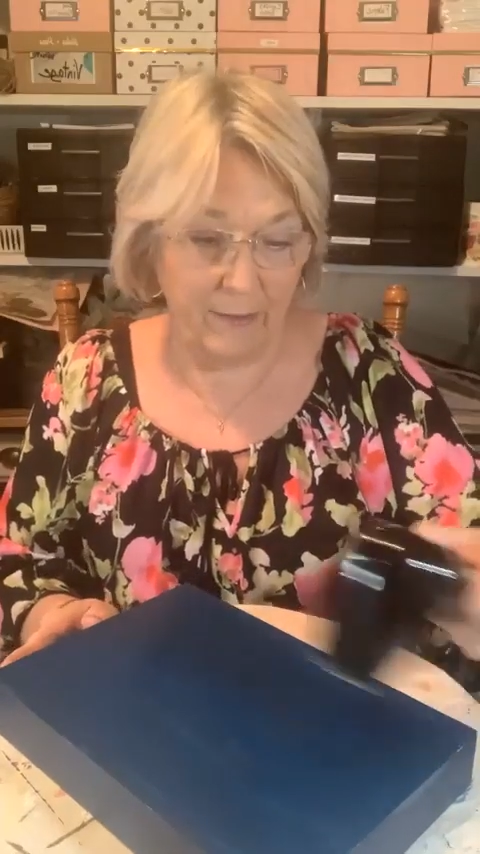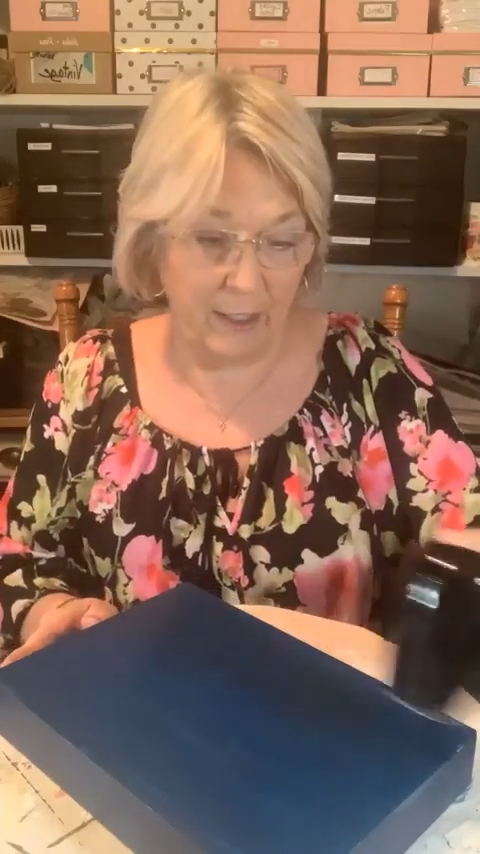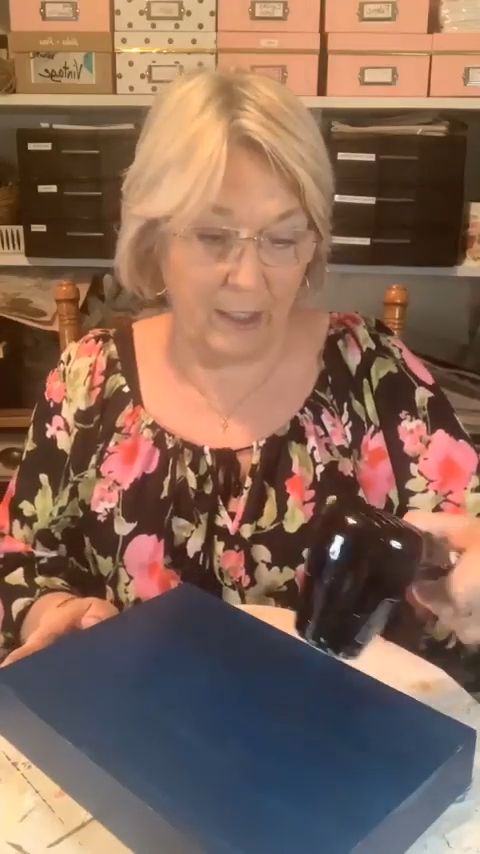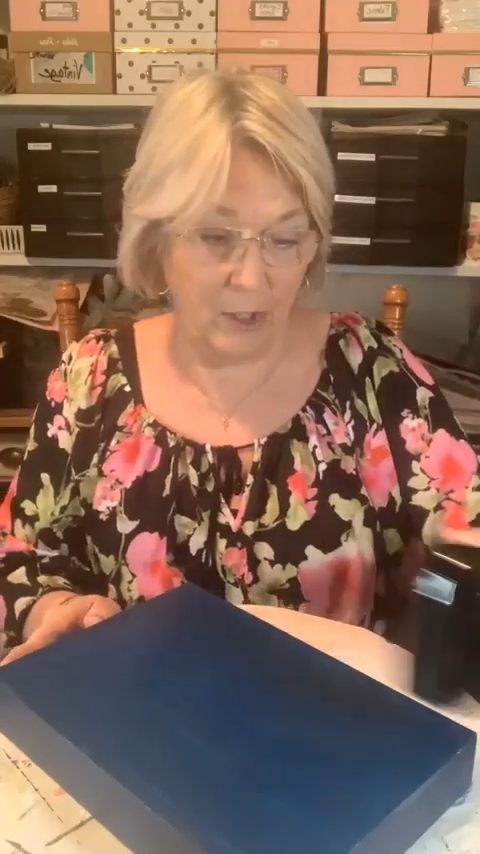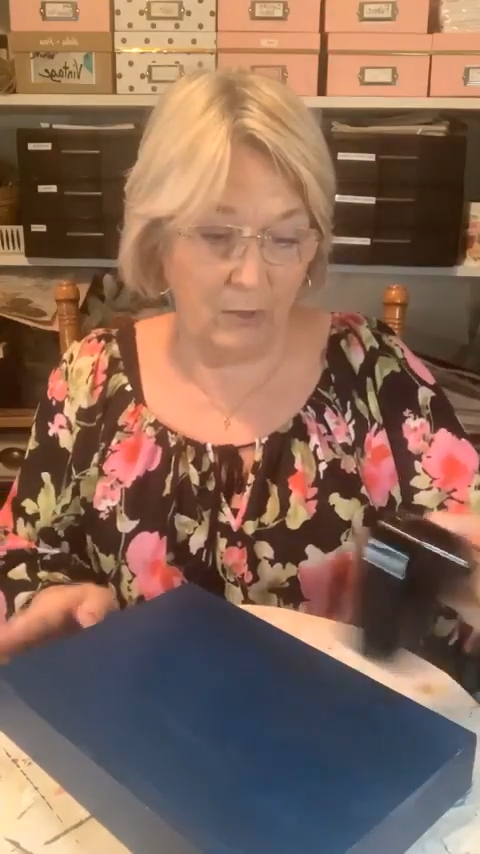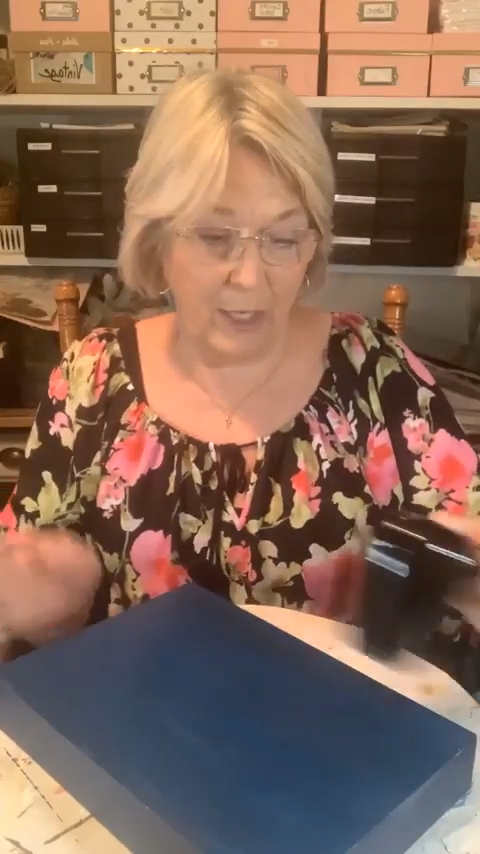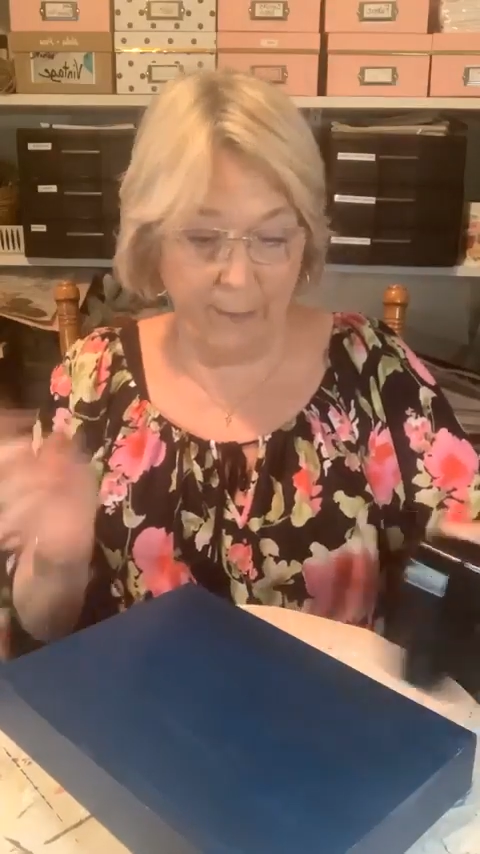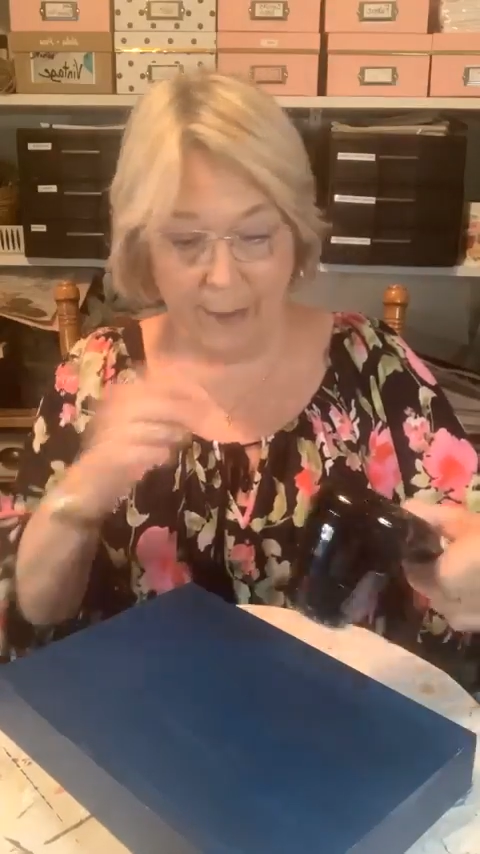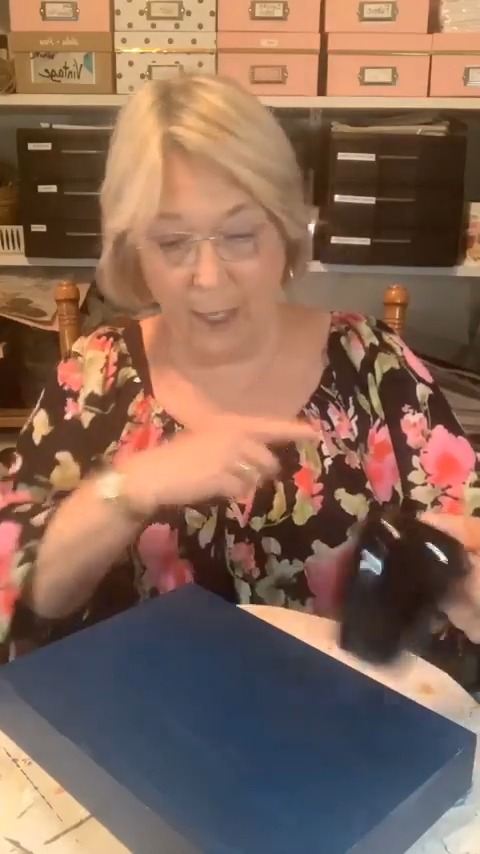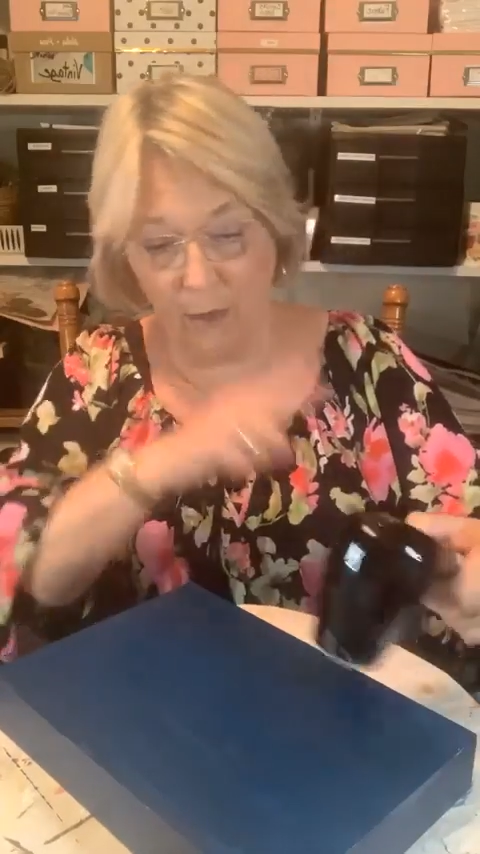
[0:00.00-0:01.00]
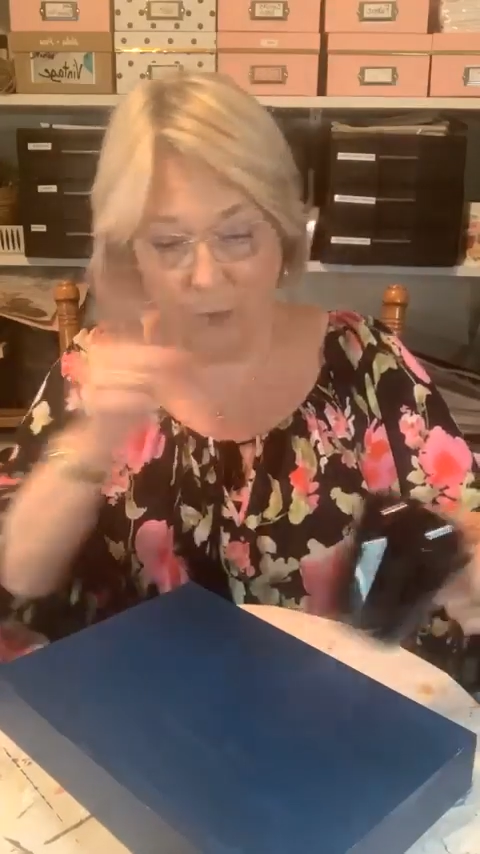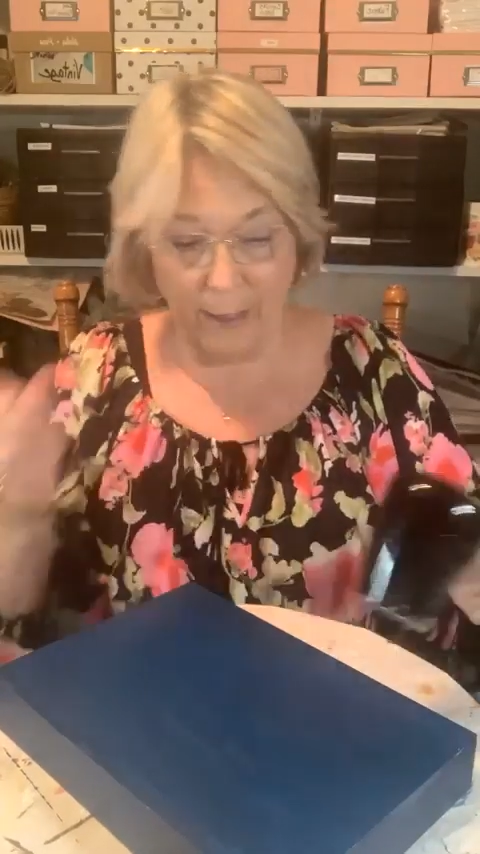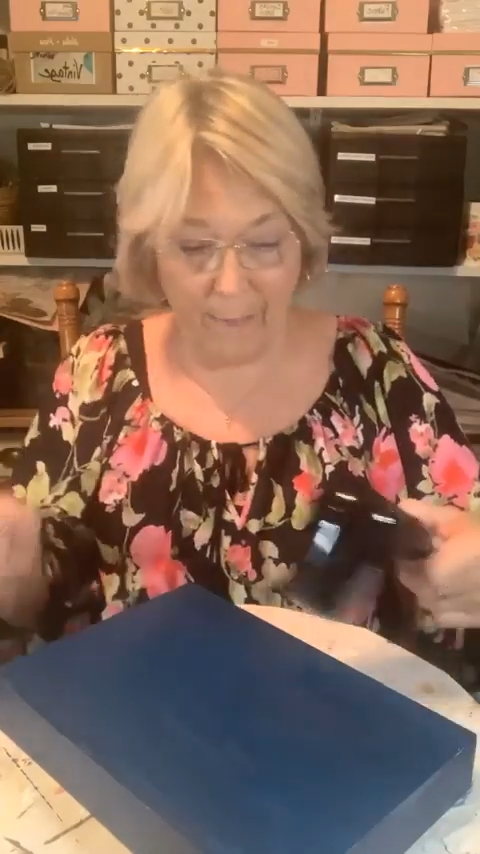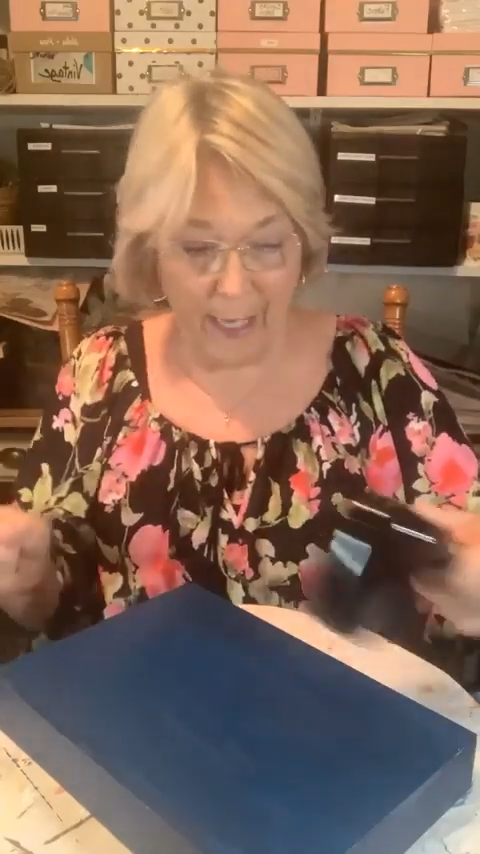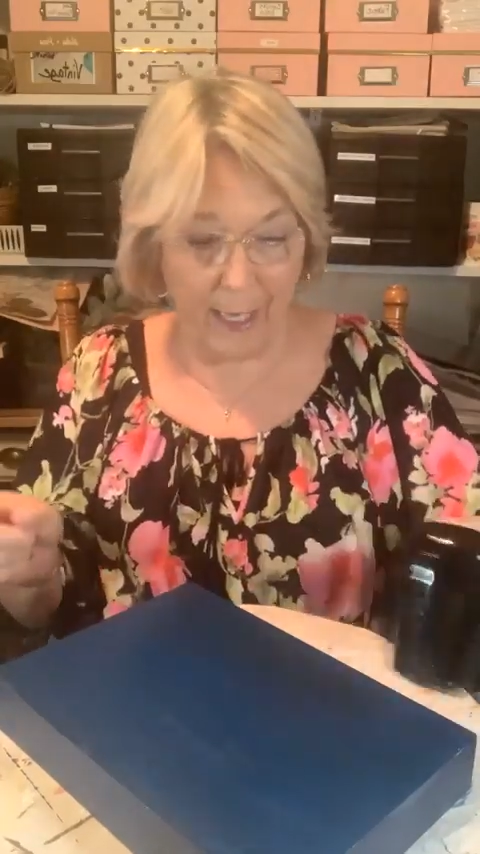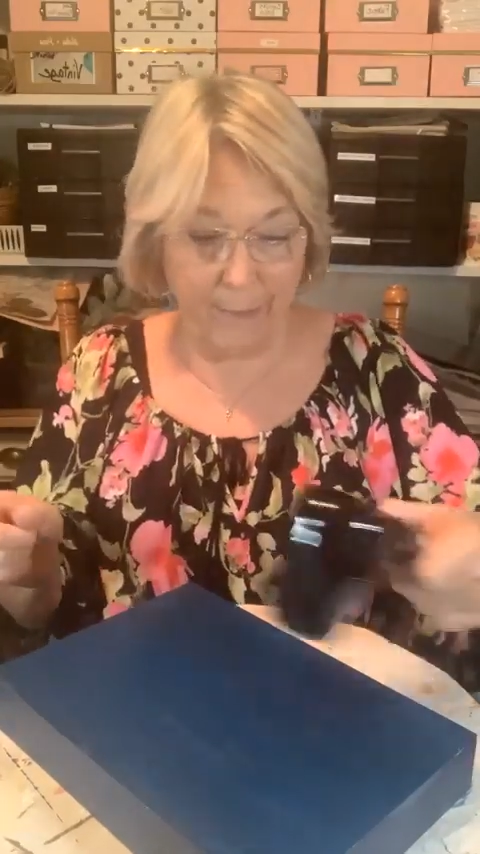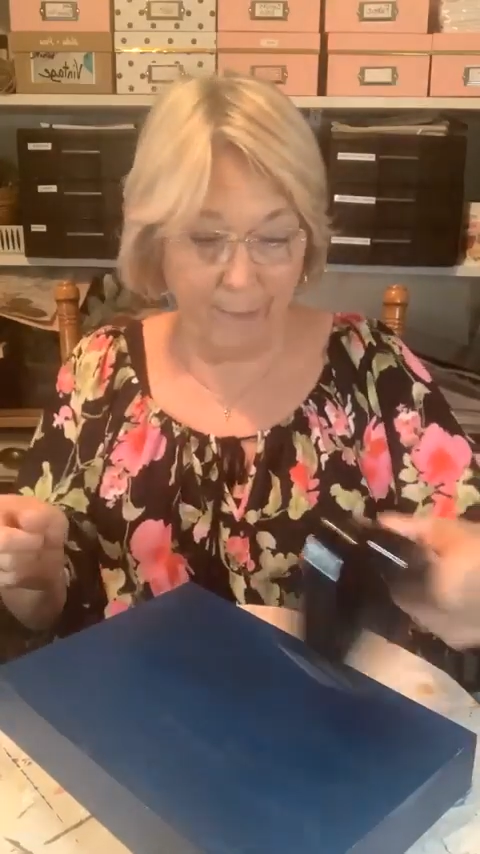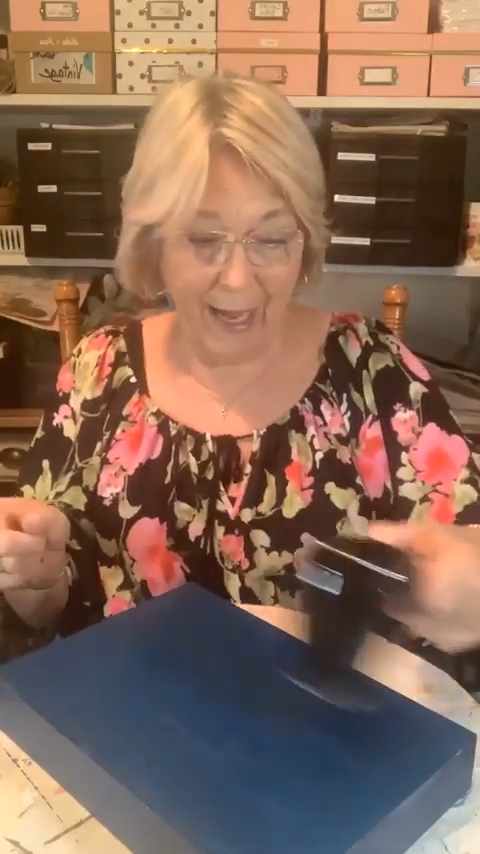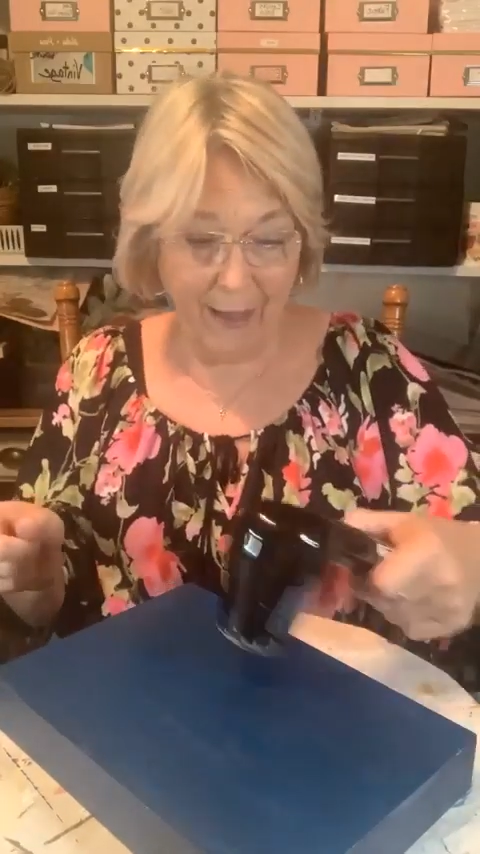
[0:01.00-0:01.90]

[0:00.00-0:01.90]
and then you coming all the way back